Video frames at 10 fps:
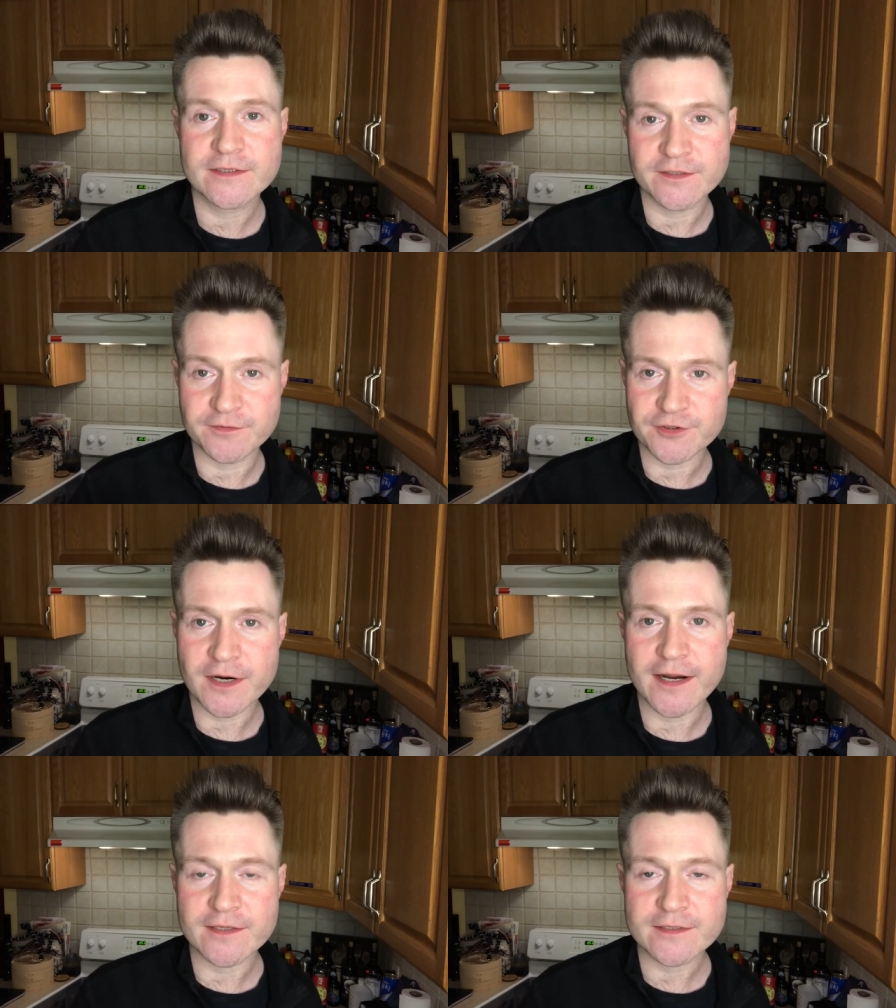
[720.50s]
you
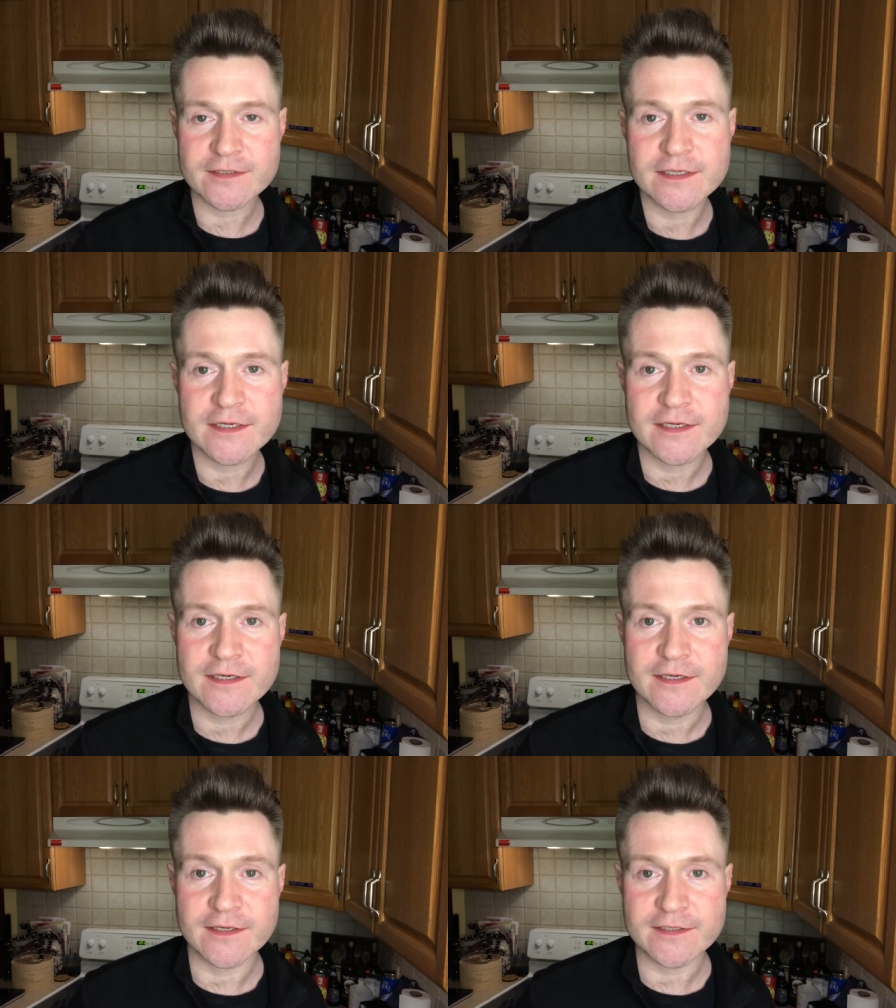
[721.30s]
try it.
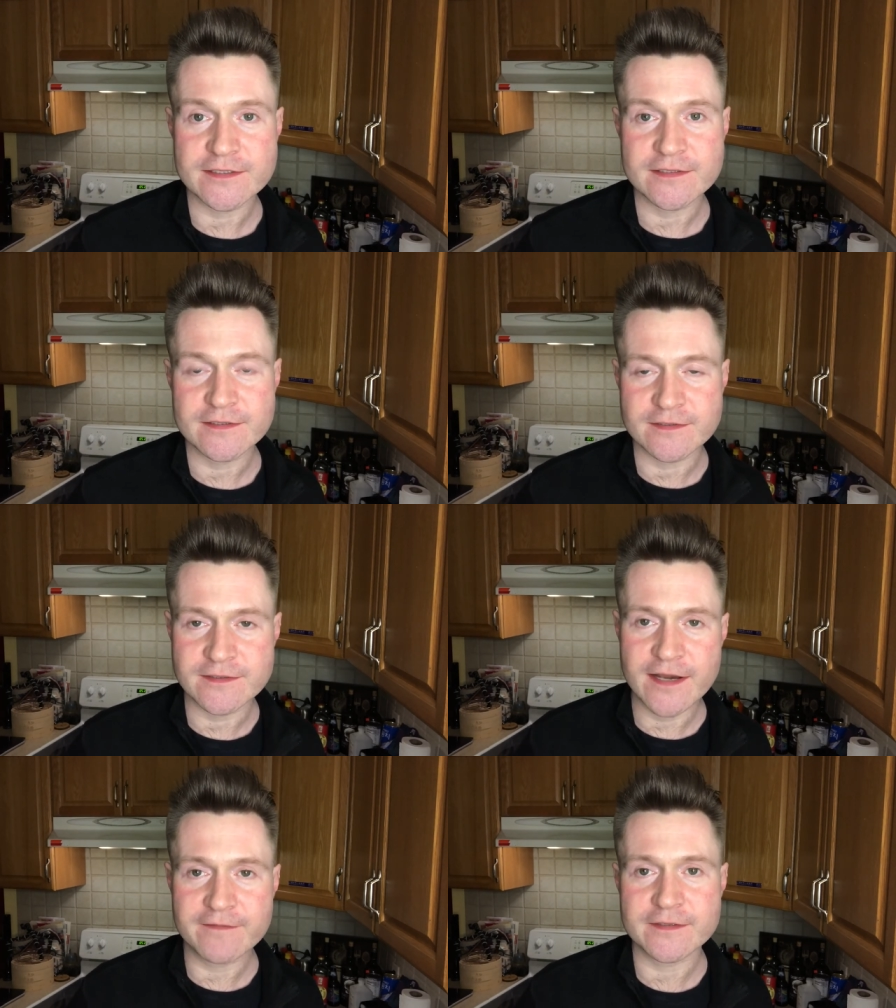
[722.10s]
It is
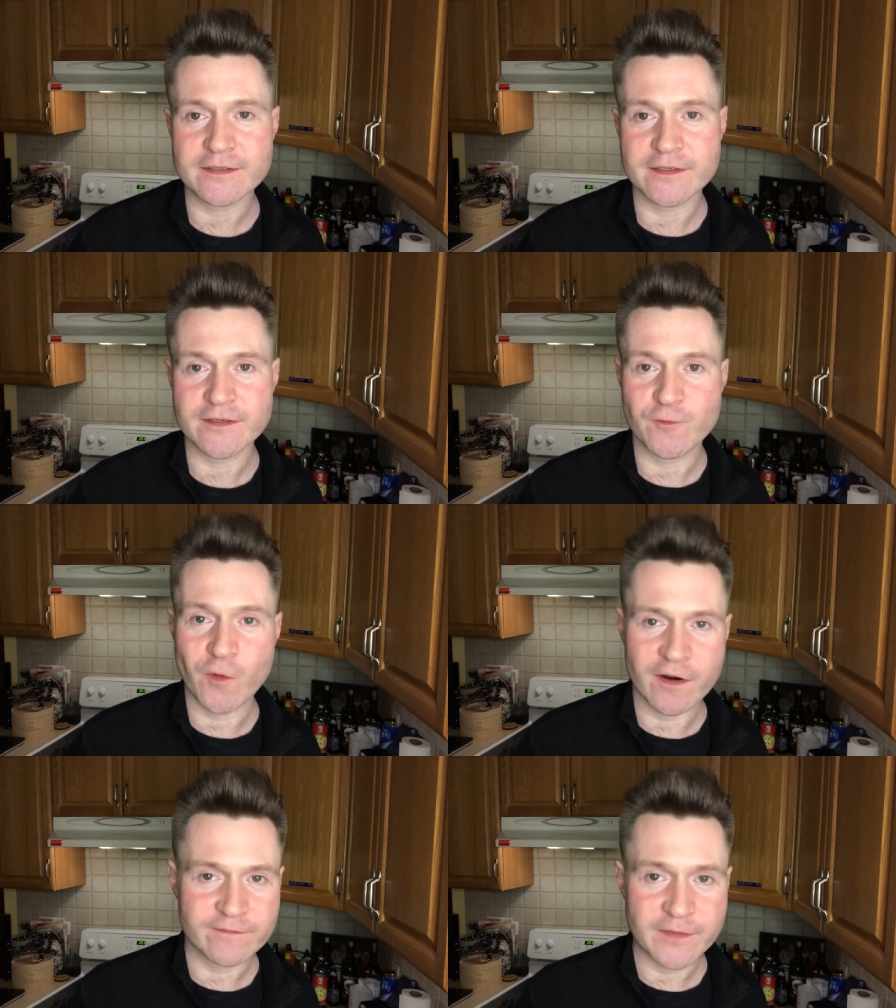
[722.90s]
definitely
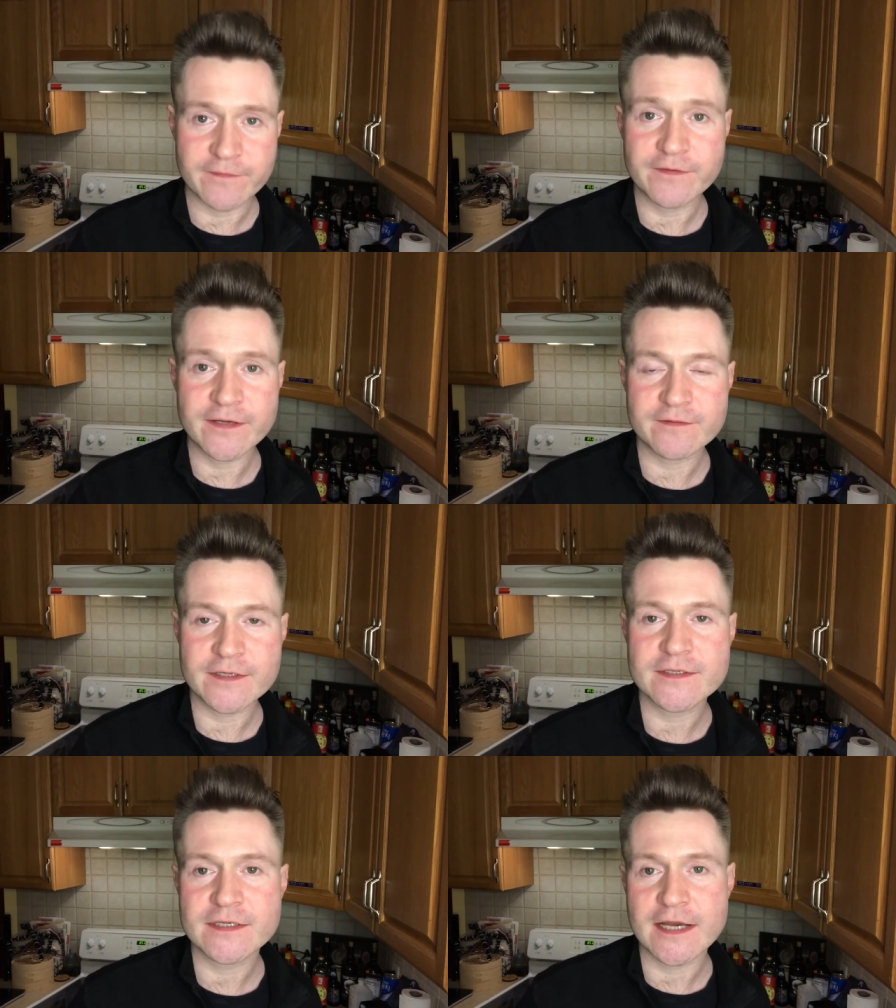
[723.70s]
one of my favorite,